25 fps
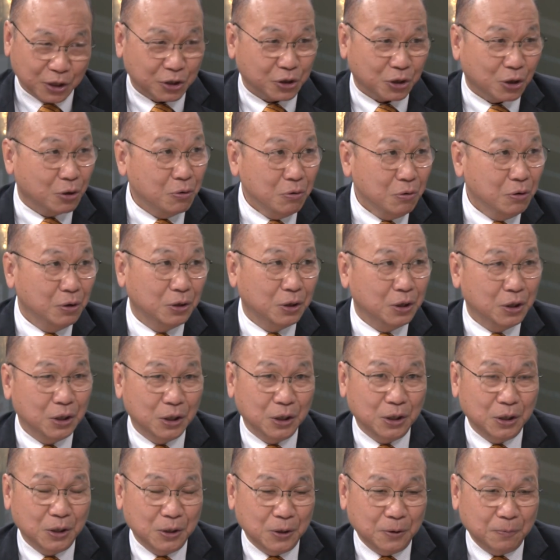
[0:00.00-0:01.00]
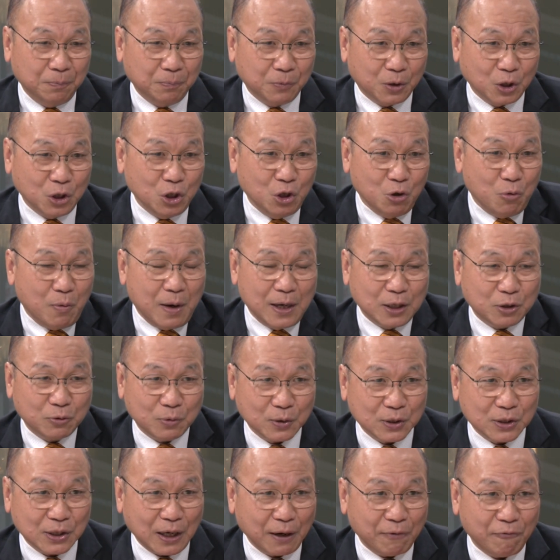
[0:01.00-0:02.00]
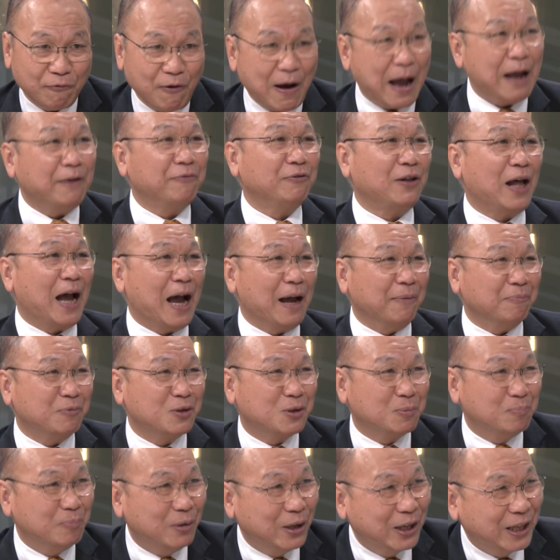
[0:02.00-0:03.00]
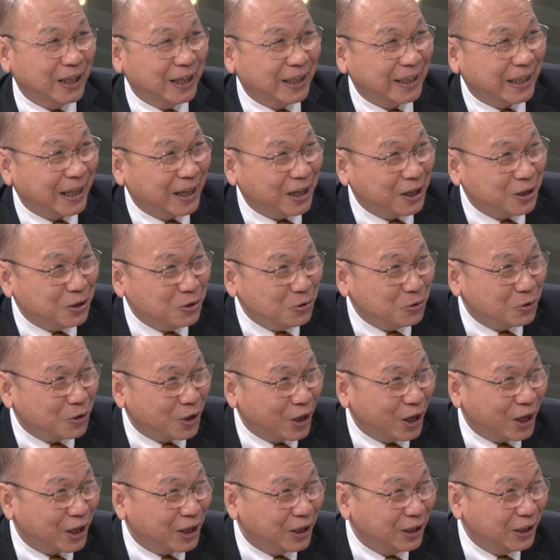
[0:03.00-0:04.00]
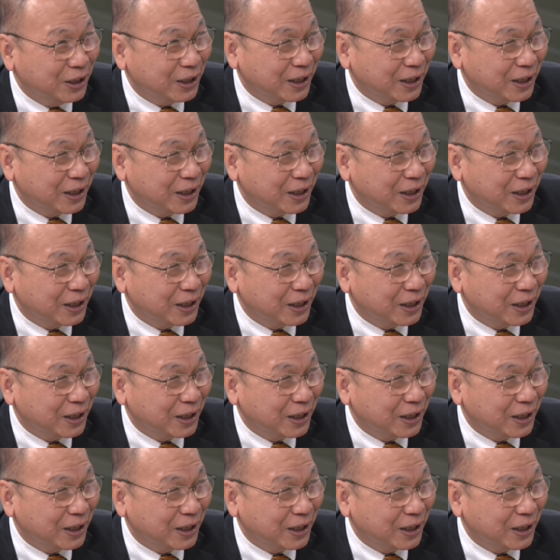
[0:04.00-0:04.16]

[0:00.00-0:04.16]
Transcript: or so, the US was like 5 times bigger than the UK